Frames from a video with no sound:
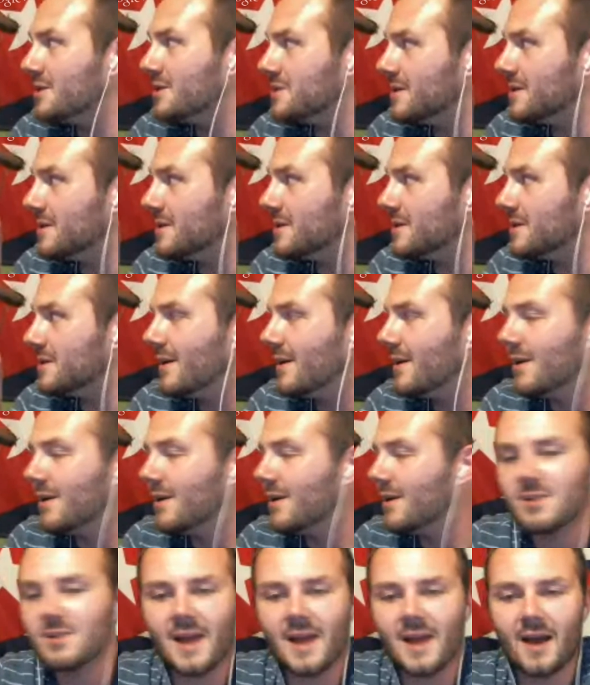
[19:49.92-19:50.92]
one question.
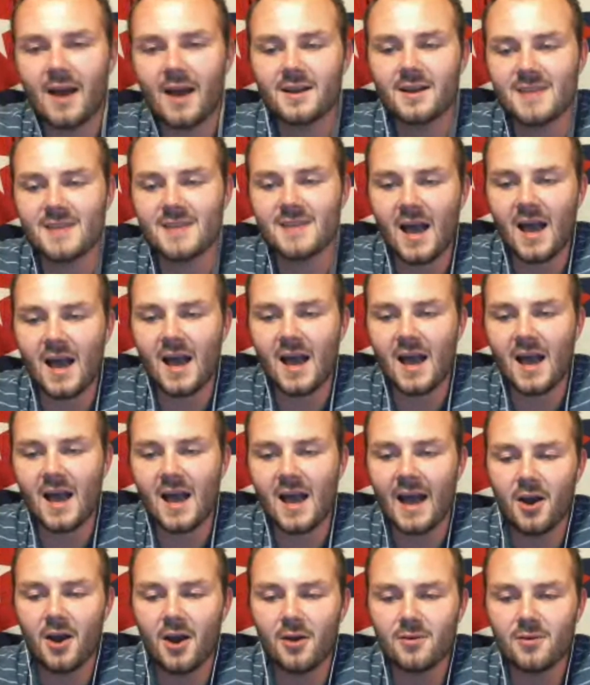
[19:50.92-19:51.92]
Go. No, because I,
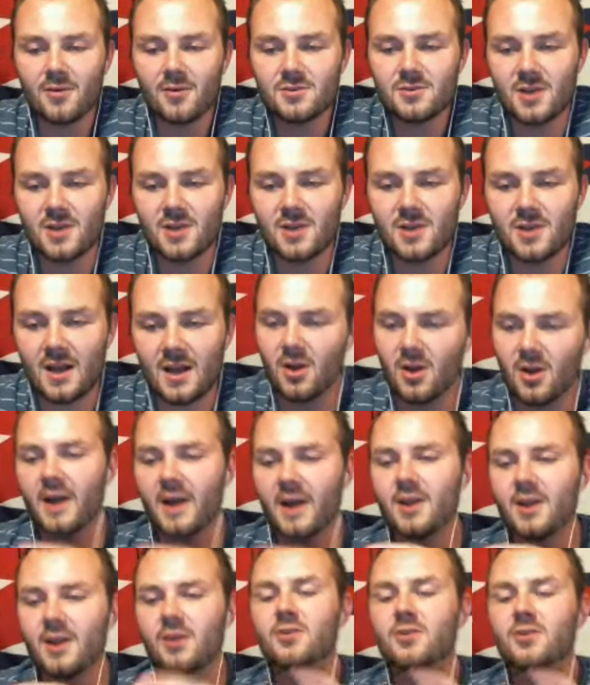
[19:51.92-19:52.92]
I know
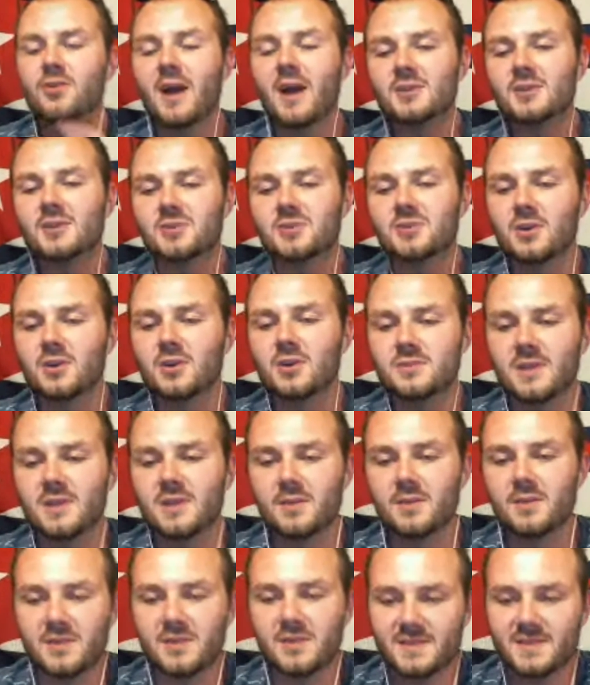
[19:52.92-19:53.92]
Joel, I know you guys are
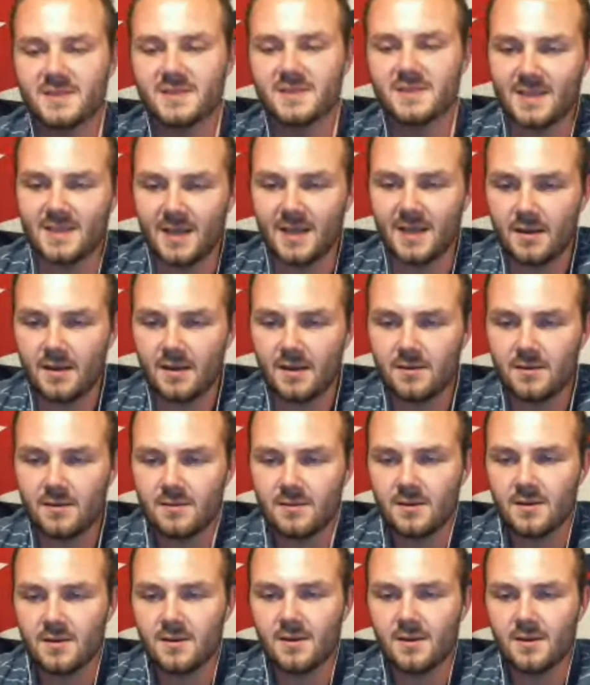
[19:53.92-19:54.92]
using
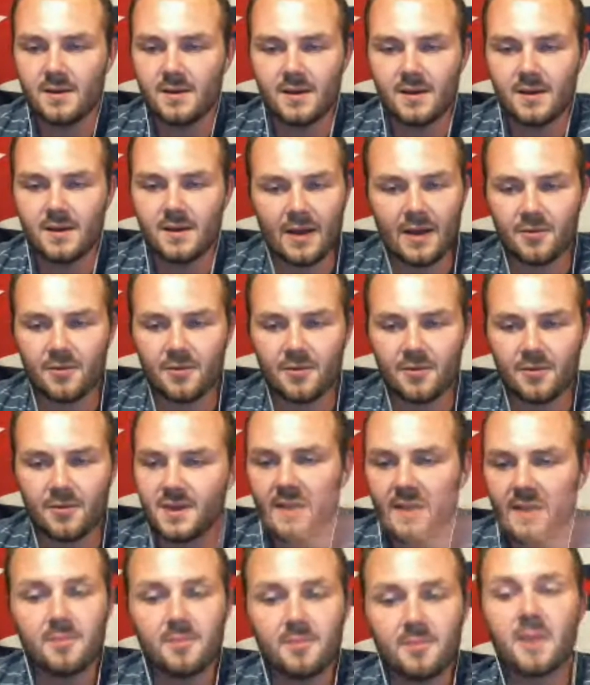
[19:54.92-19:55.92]
Placencia. I
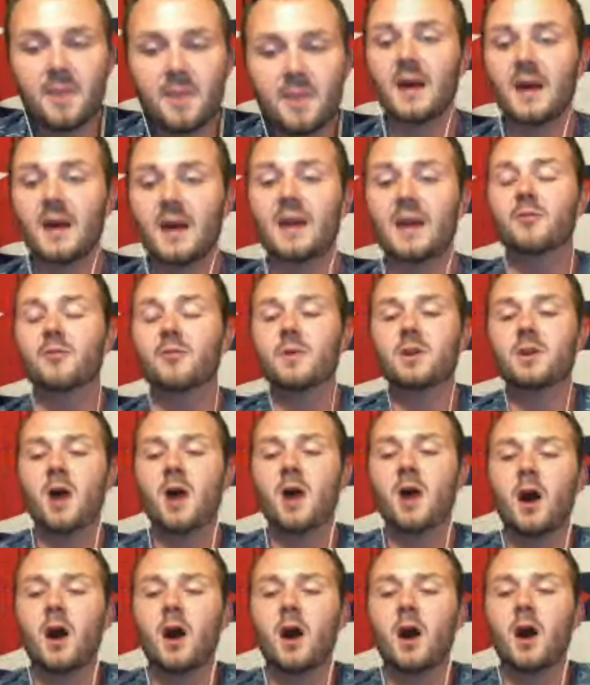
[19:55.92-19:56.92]
don't think, I don't, maybe not
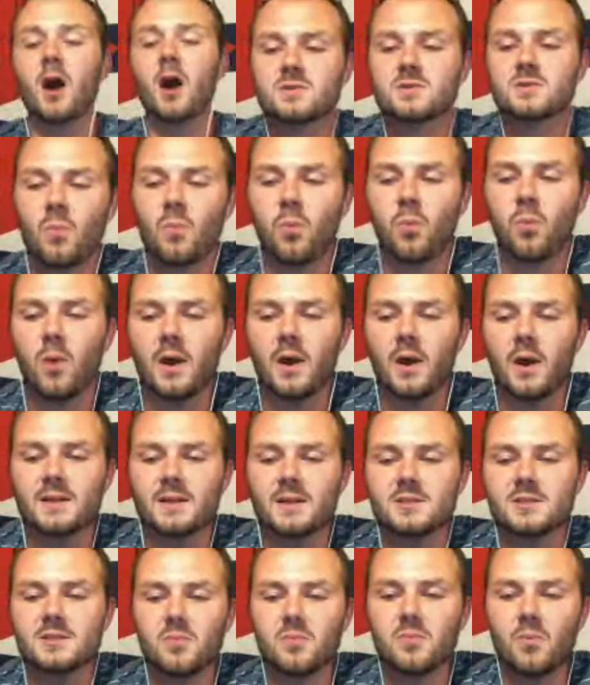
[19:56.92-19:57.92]
everyone knows,
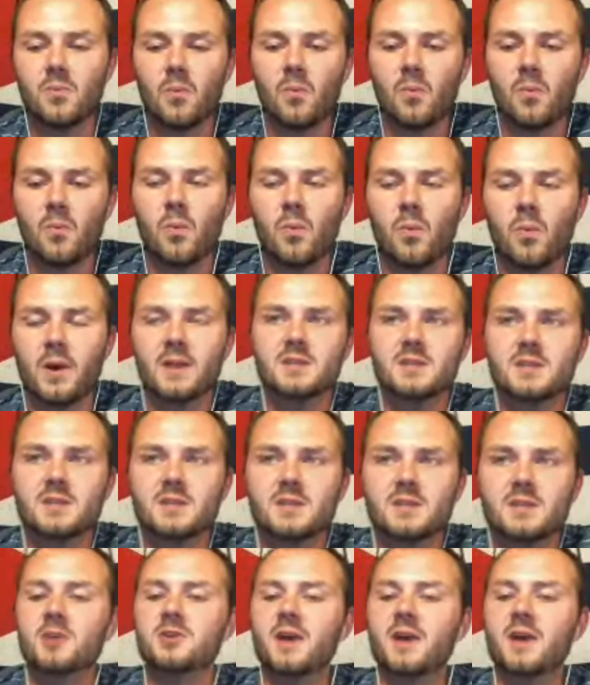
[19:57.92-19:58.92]
what ins-
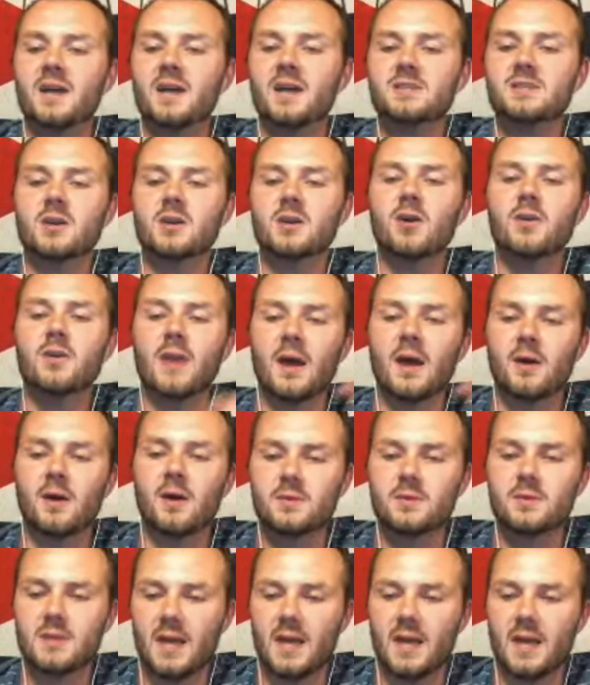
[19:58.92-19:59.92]
what inspired you guys to go
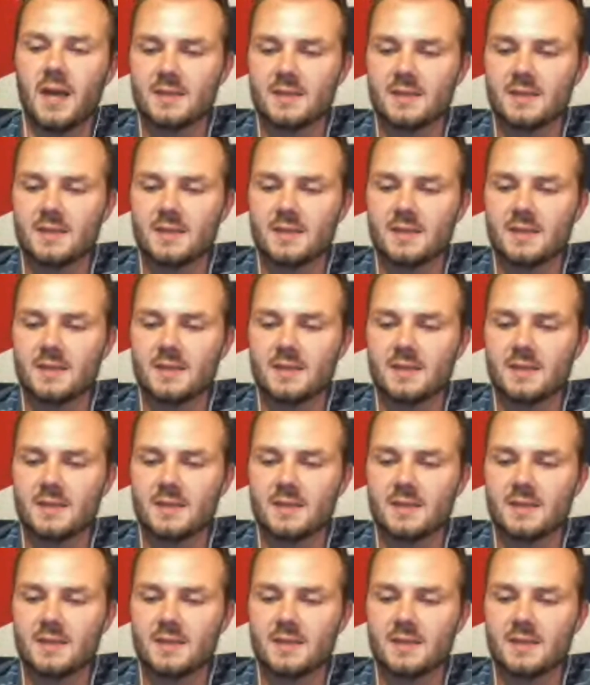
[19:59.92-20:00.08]
down